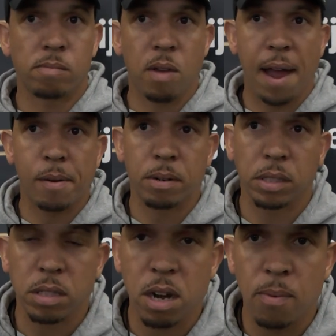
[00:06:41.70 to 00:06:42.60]
Yeah,
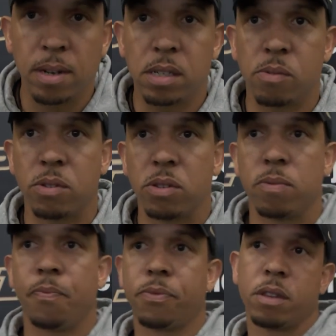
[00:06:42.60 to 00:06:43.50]
we're
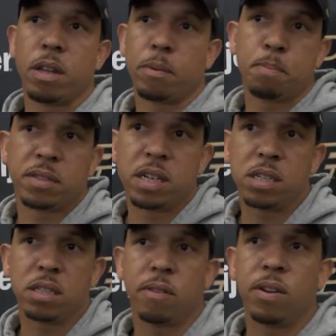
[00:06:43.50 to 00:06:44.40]
the
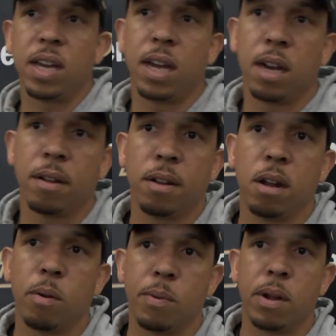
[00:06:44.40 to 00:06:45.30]
positions of need. You
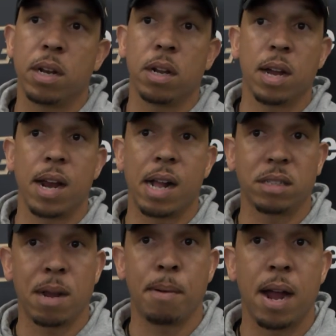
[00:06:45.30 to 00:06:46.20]
know, we went and got
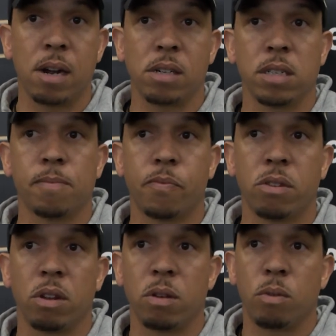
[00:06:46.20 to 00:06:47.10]
outside backers, and
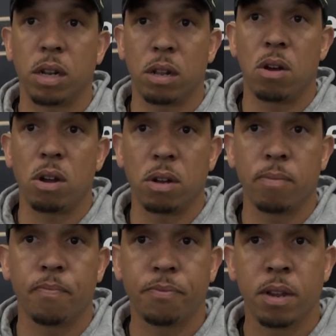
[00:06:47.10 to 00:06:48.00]
so you want long
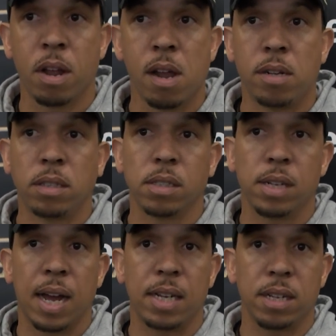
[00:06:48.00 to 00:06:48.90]

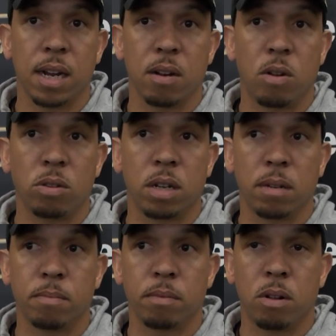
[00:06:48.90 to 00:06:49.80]
guys that can hold
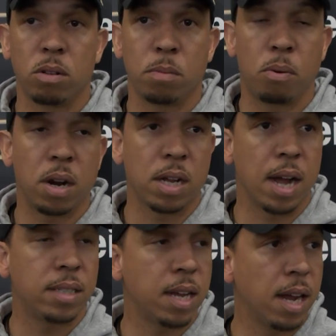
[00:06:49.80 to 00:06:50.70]
the point of
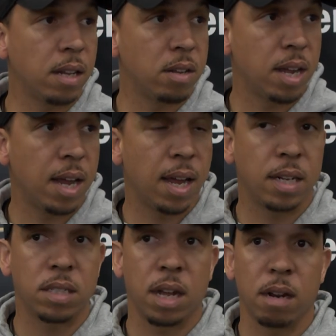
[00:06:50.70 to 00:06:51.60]
contact on the
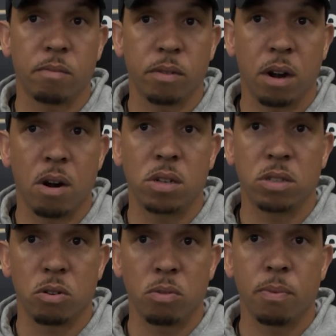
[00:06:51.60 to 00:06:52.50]
edge that are
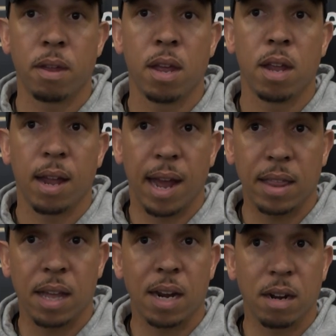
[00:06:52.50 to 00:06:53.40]
also
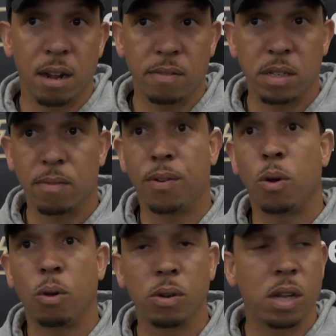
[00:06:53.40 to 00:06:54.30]
athletic enough to
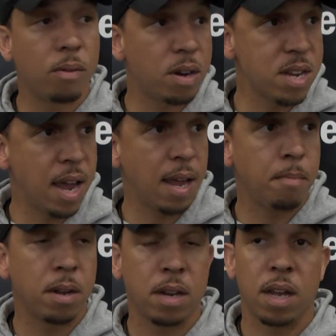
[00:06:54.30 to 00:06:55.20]
fold in the run
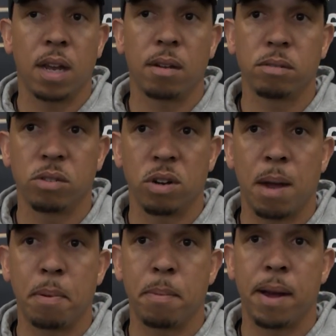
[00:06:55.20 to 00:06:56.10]
game and
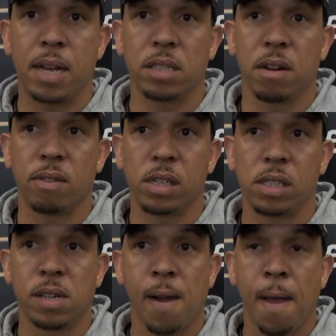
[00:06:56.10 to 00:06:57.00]
drop into pass coverage.